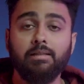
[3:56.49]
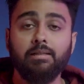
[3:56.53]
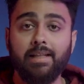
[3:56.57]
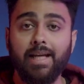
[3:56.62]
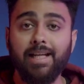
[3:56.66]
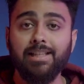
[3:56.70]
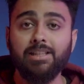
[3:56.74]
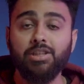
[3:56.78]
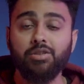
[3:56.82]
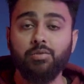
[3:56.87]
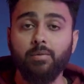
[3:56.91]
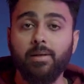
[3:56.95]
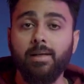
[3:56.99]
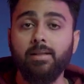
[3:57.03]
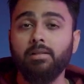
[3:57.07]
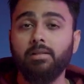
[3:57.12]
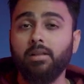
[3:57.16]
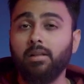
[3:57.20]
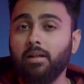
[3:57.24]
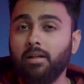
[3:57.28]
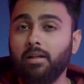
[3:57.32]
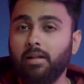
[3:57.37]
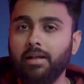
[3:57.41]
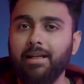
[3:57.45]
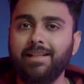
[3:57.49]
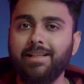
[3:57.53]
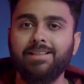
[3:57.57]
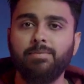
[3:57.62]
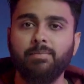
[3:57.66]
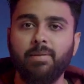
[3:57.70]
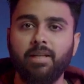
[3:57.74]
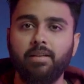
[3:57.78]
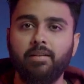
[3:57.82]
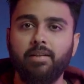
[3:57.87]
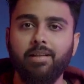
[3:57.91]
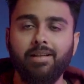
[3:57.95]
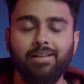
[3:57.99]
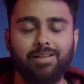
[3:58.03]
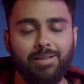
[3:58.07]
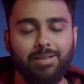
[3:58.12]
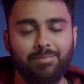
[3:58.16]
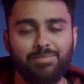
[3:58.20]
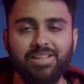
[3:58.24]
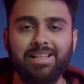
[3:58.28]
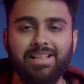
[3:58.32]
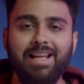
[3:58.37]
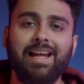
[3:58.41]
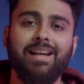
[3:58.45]
That's where the clicks metric
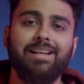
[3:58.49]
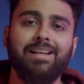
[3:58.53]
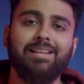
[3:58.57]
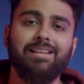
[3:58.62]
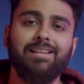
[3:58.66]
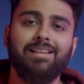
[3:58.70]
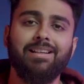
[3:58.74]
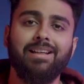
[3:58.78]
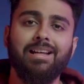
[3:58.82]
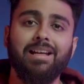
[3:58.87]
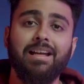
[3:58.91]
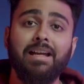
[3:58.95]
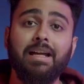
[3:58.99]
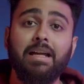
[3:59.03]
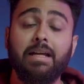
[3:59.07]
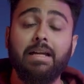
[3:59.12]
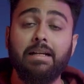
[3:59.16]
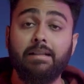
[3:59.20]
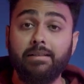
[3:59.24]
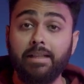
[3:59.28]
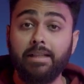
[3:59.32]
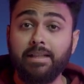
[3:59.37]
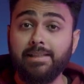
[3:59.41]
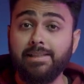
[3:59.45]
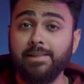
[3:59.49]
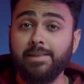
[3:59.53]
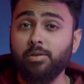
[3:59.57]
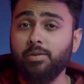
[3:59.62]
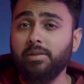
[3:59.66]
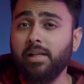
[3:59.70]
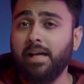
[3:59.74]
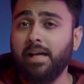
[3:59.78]
comes in handy. It tells you